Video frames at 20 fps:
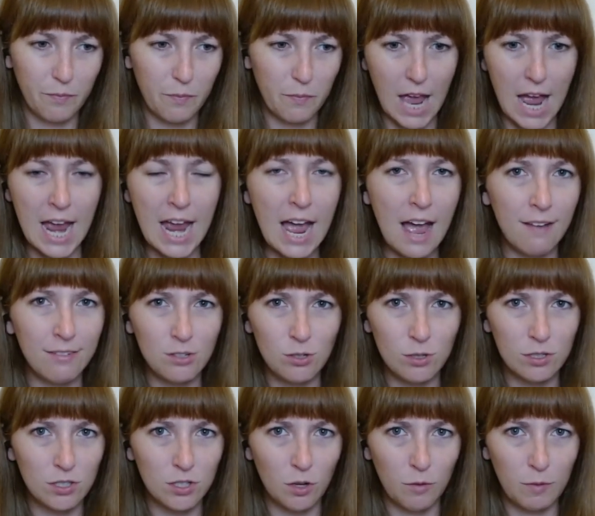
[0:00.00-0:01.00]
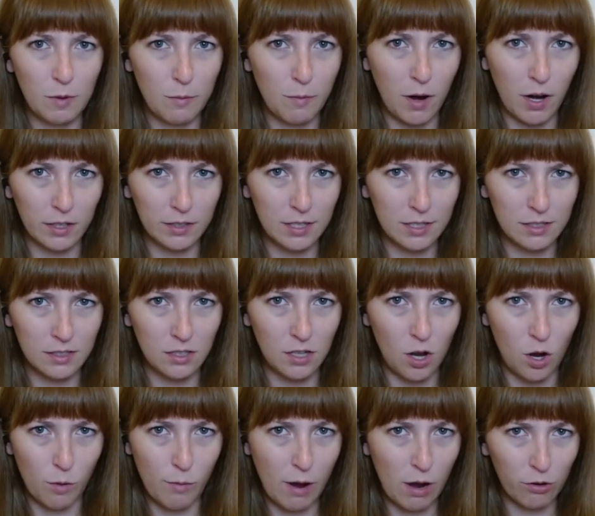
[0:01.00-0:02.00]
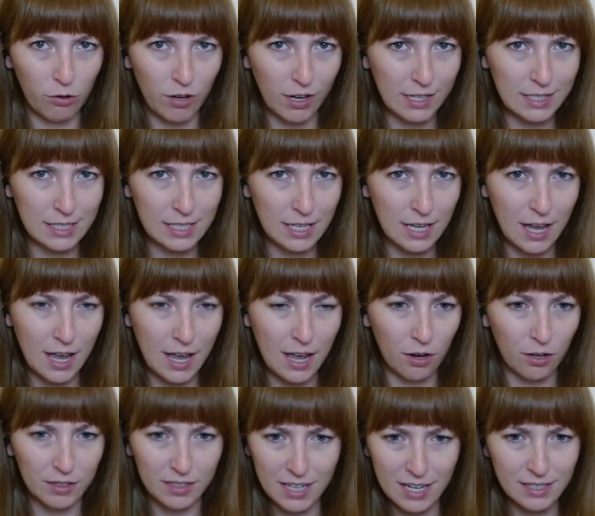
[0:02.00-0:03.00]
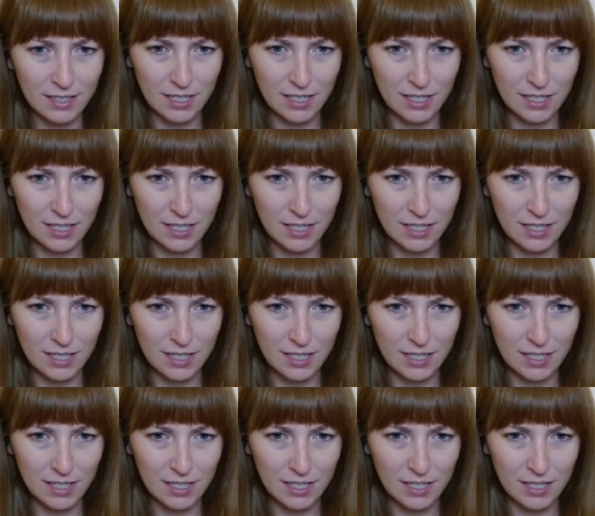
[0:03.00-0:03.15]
I have to assume that Mark doesn't know about Gracie yet, or does